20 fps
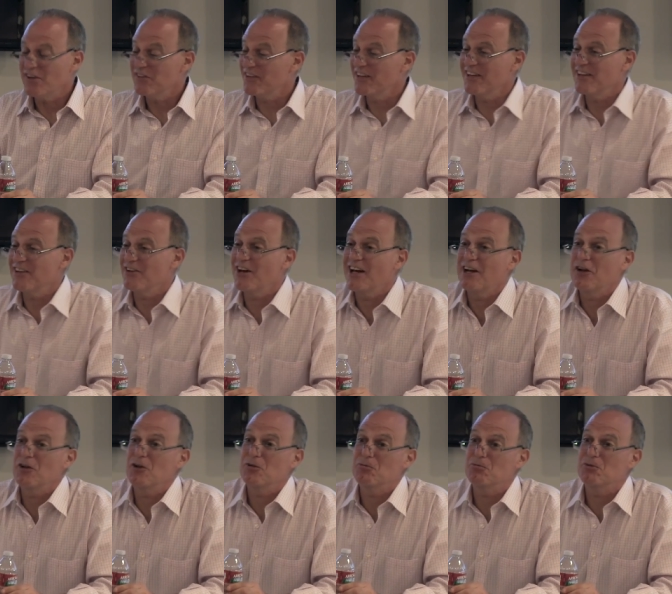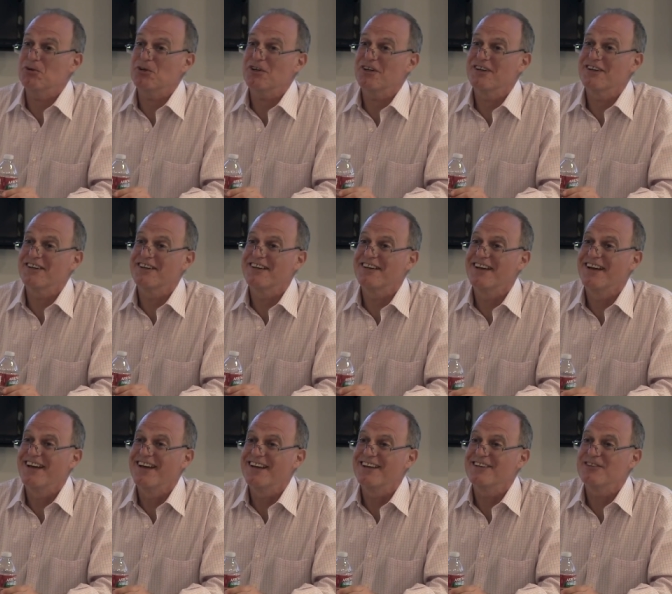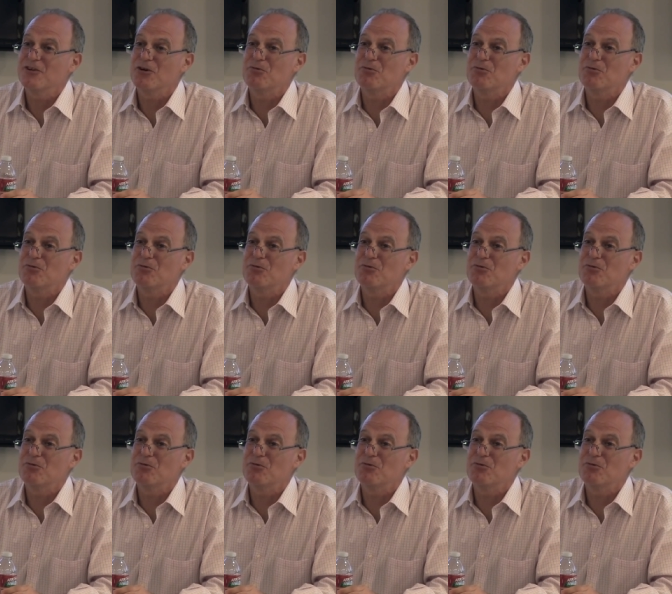I'll take you out of the book.